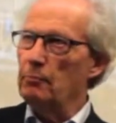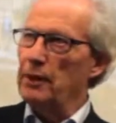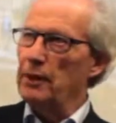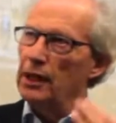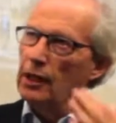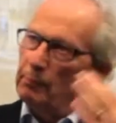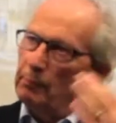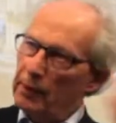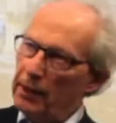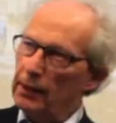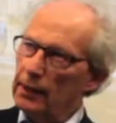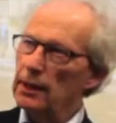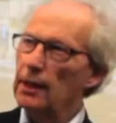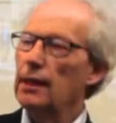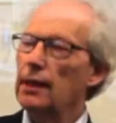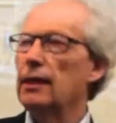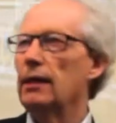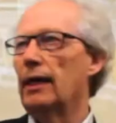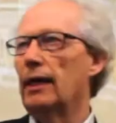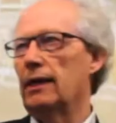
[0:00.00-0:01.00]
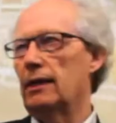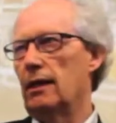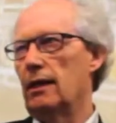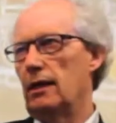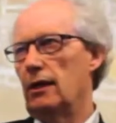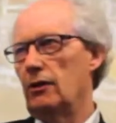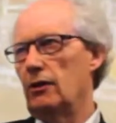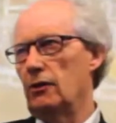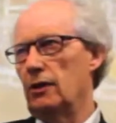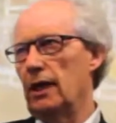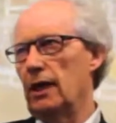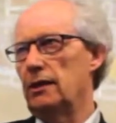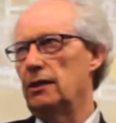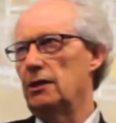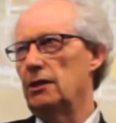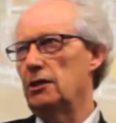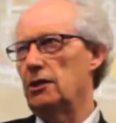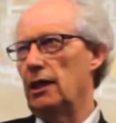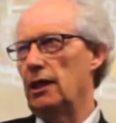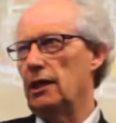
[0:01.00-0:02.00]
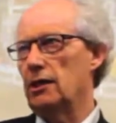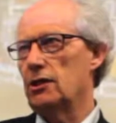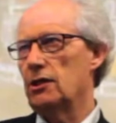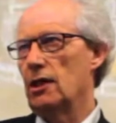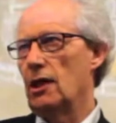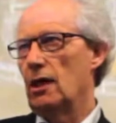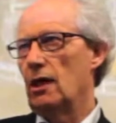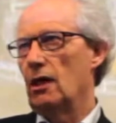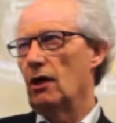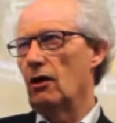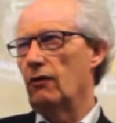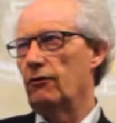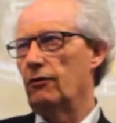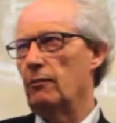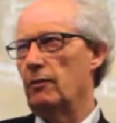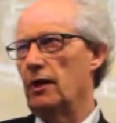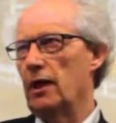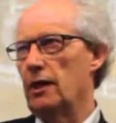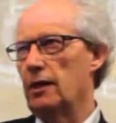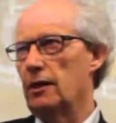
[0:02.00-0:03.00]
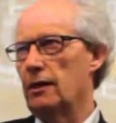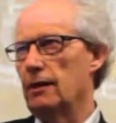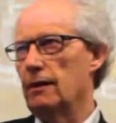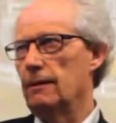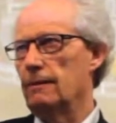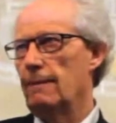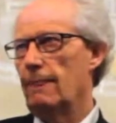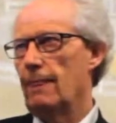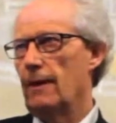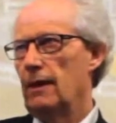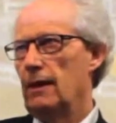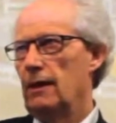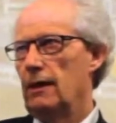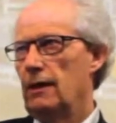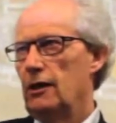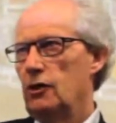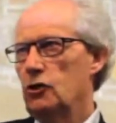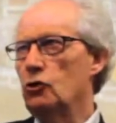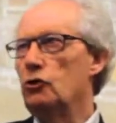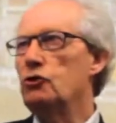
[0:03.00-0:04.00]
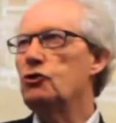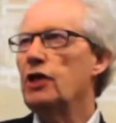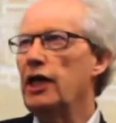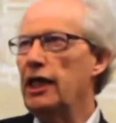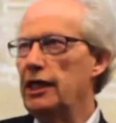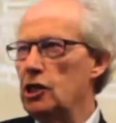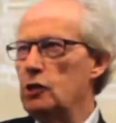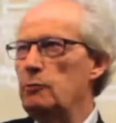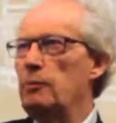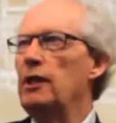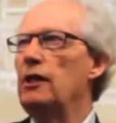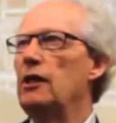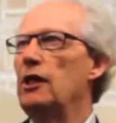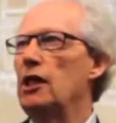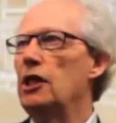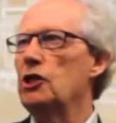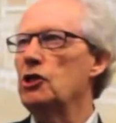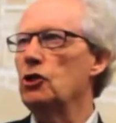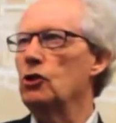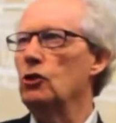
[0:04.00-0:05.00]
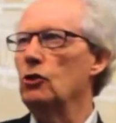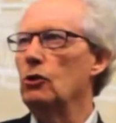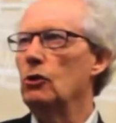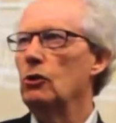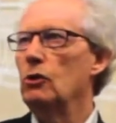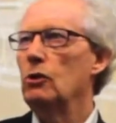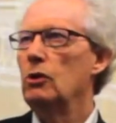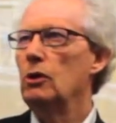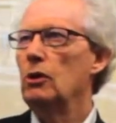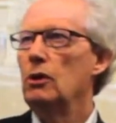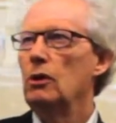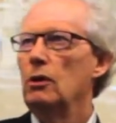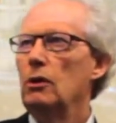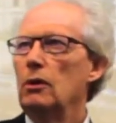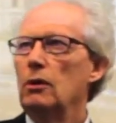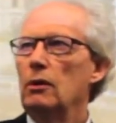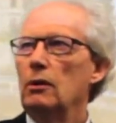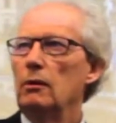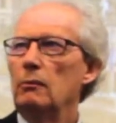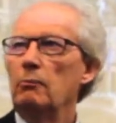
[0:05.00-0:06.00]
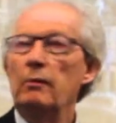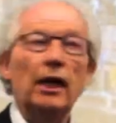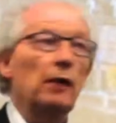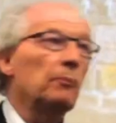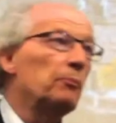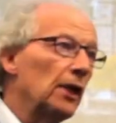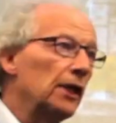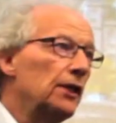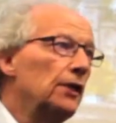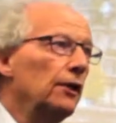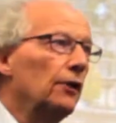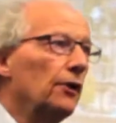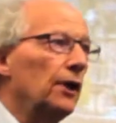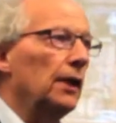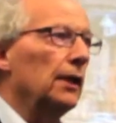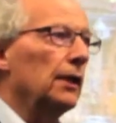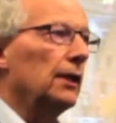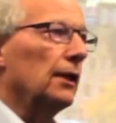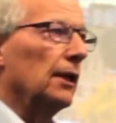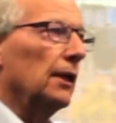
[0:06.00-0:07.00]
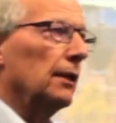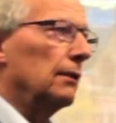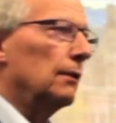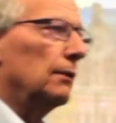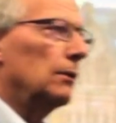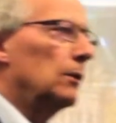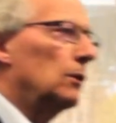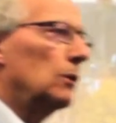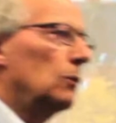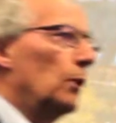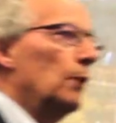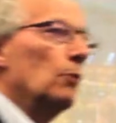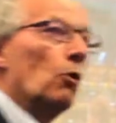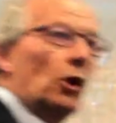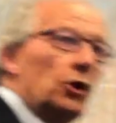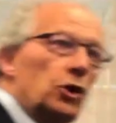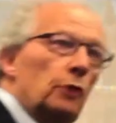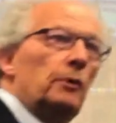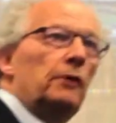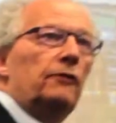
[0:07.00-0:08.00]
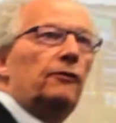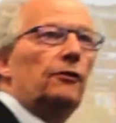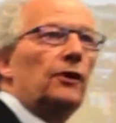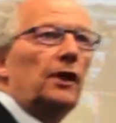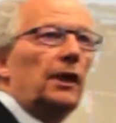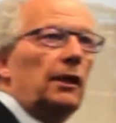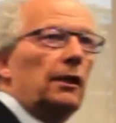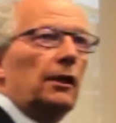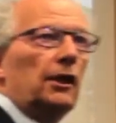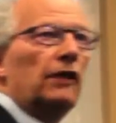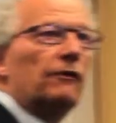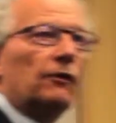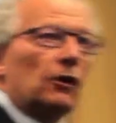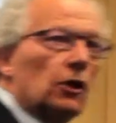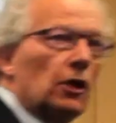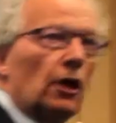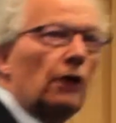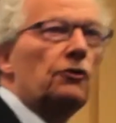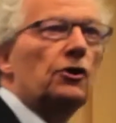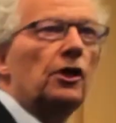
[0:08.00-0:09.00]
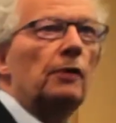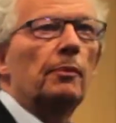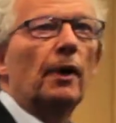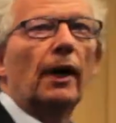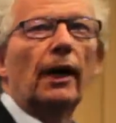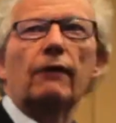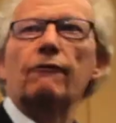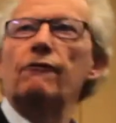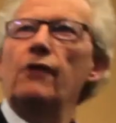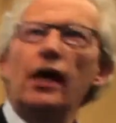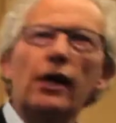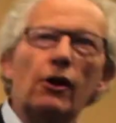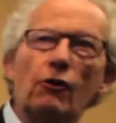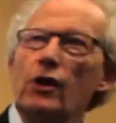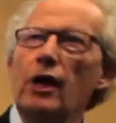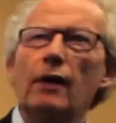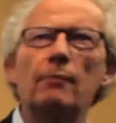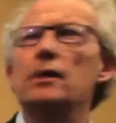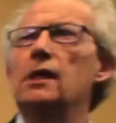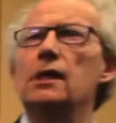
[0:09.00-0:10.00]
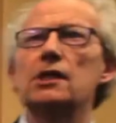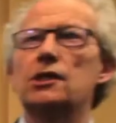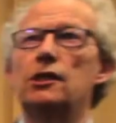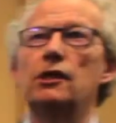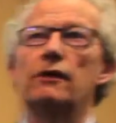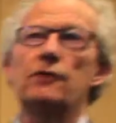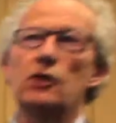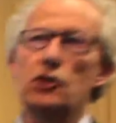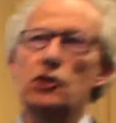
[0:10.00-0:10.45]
being a bit like the United States of America. So trade has been the issue. Make Britain great again. We want to be free. Give our country back. Very reminiscent of the